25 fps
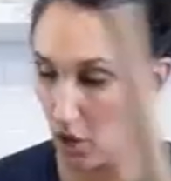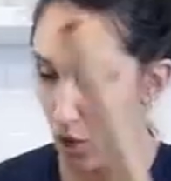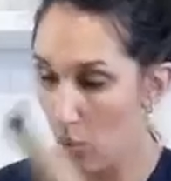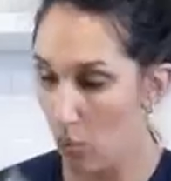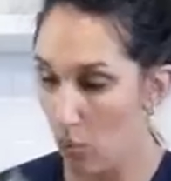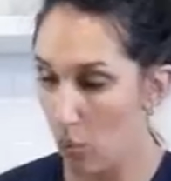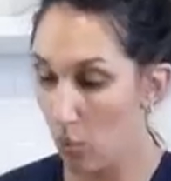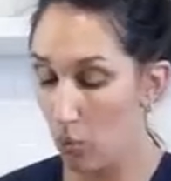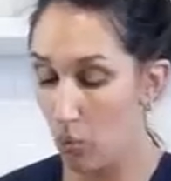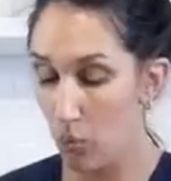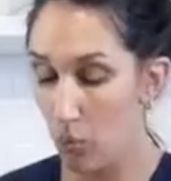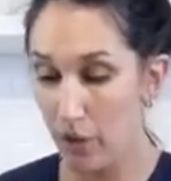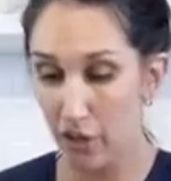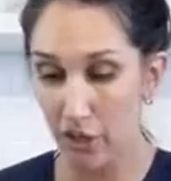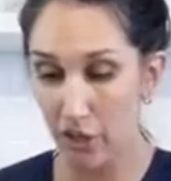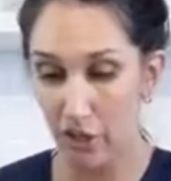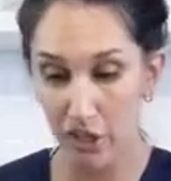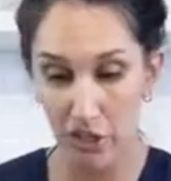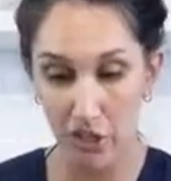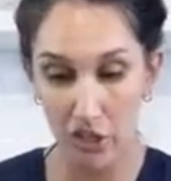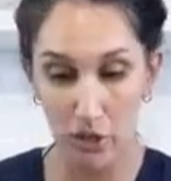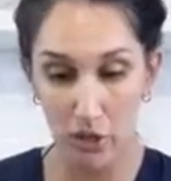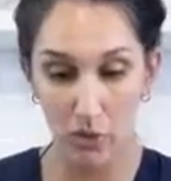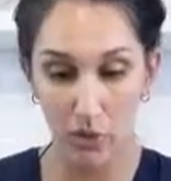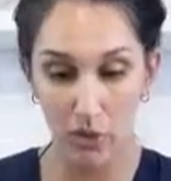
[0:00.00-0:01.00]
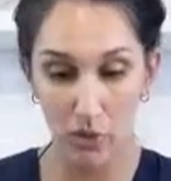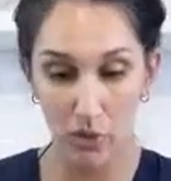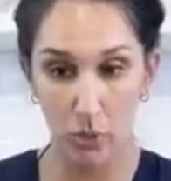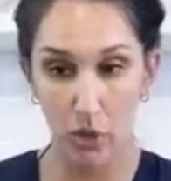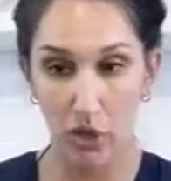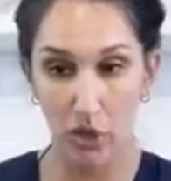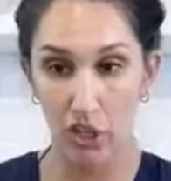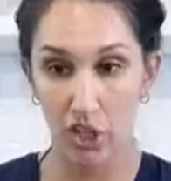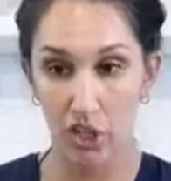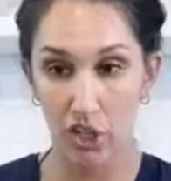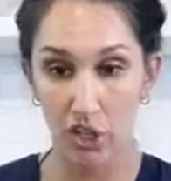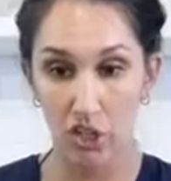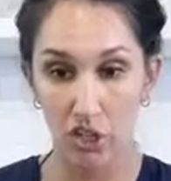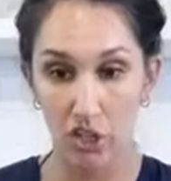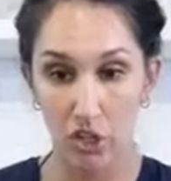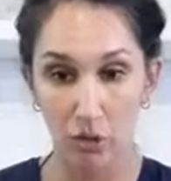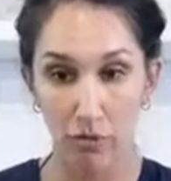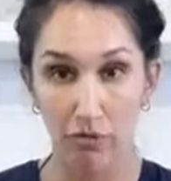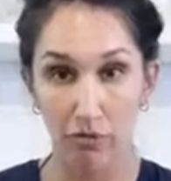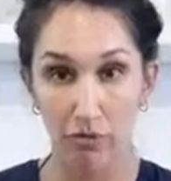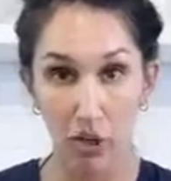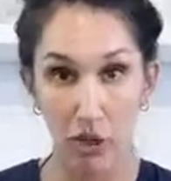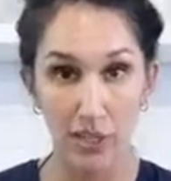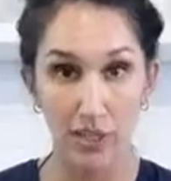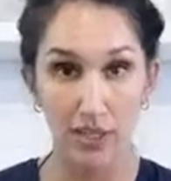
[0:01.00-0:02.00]
What we're going to do is we're going to do
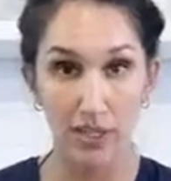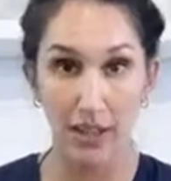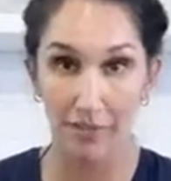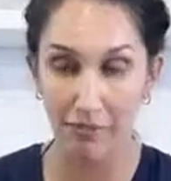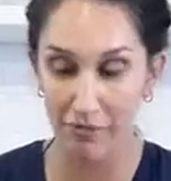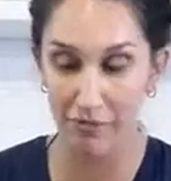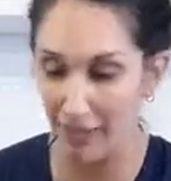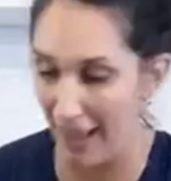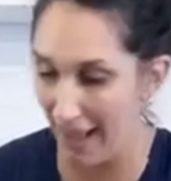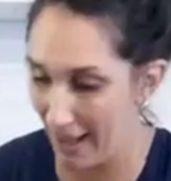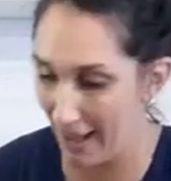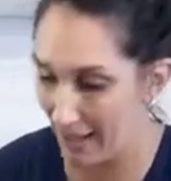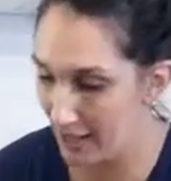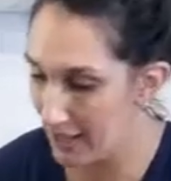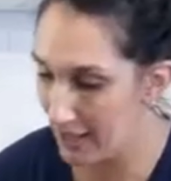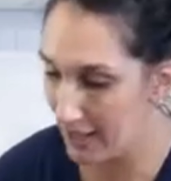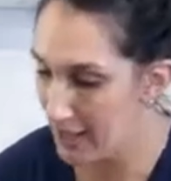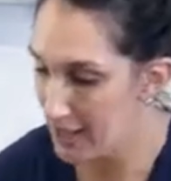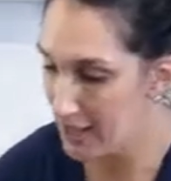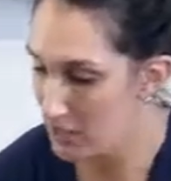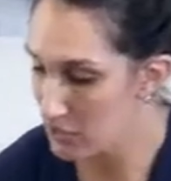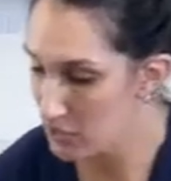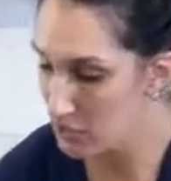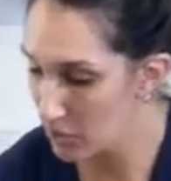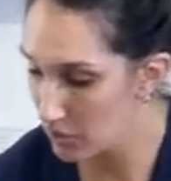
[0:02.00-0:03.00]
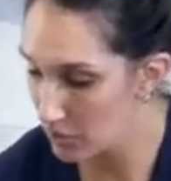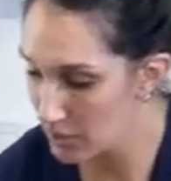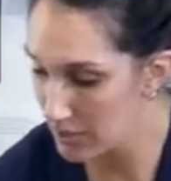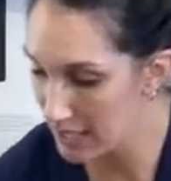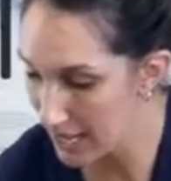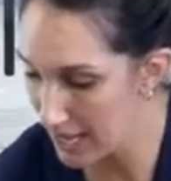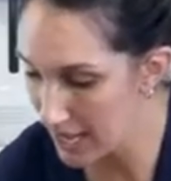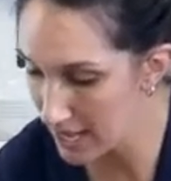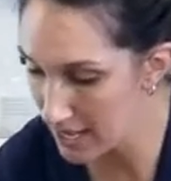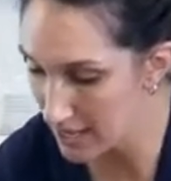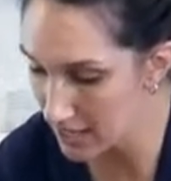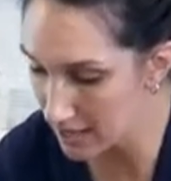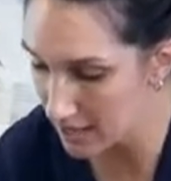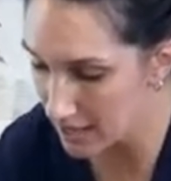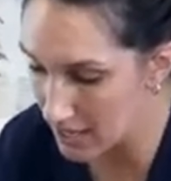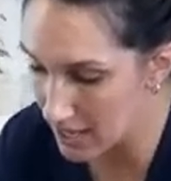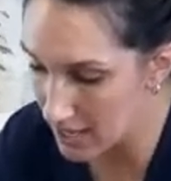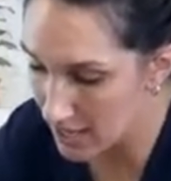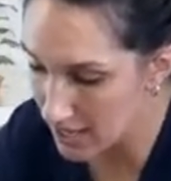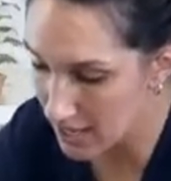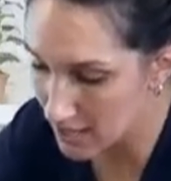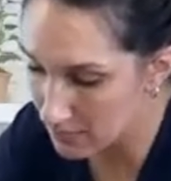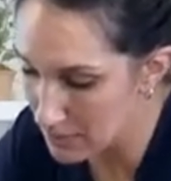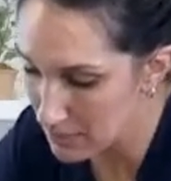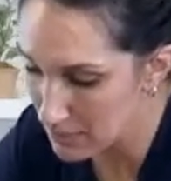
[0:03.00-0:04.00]
first a flag. So take
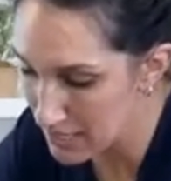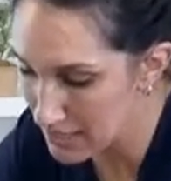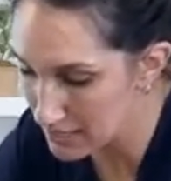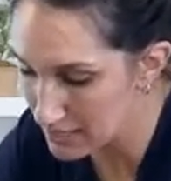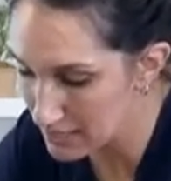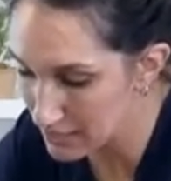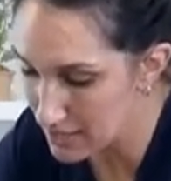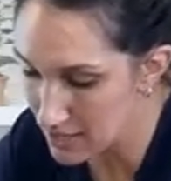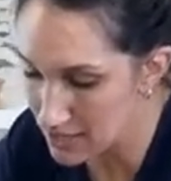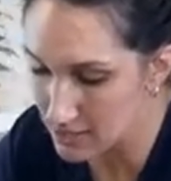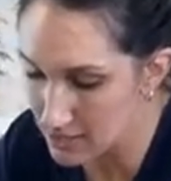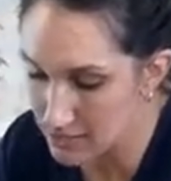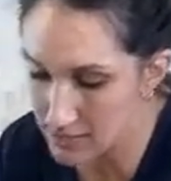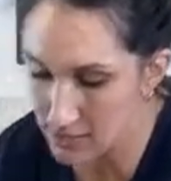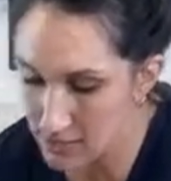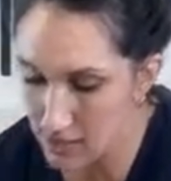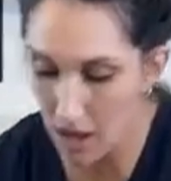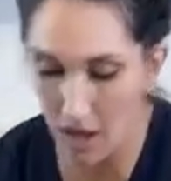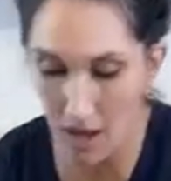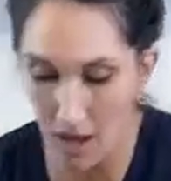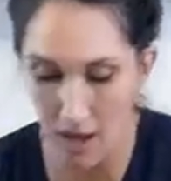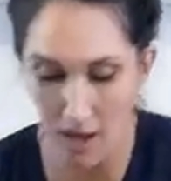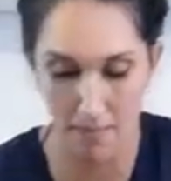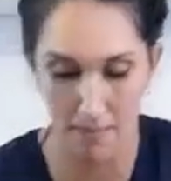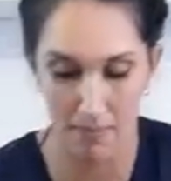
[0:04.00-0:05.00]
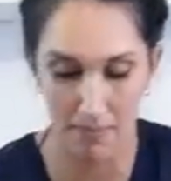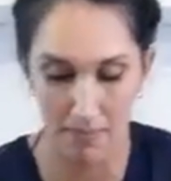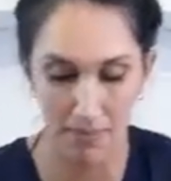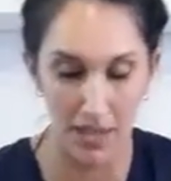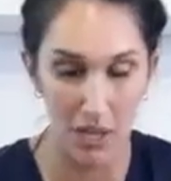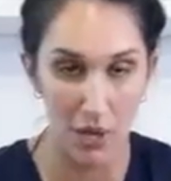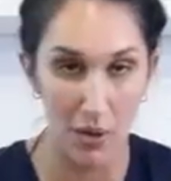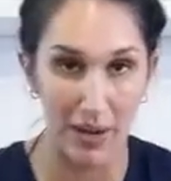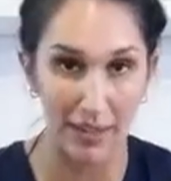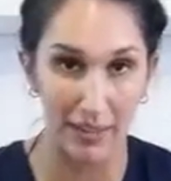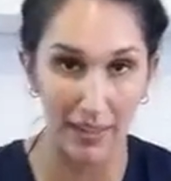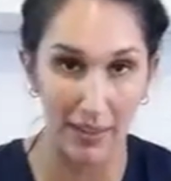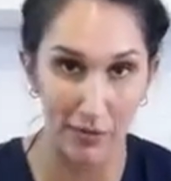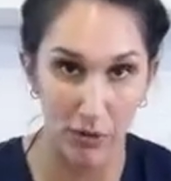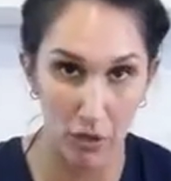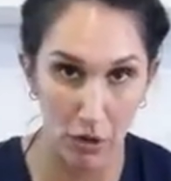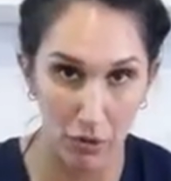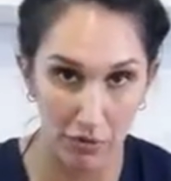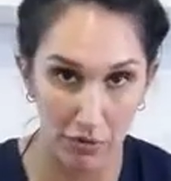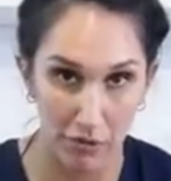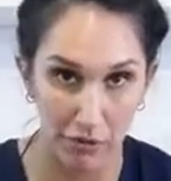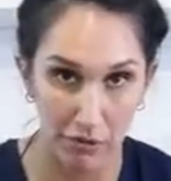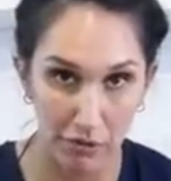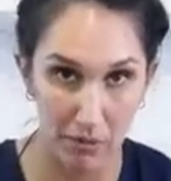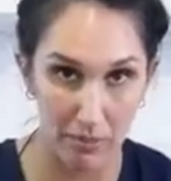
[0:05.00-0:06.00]
the pieces that you had left
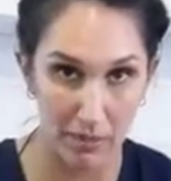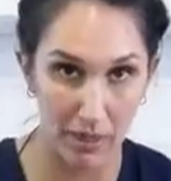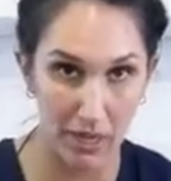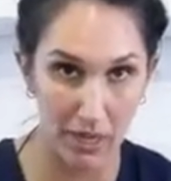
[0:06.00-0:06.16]
over from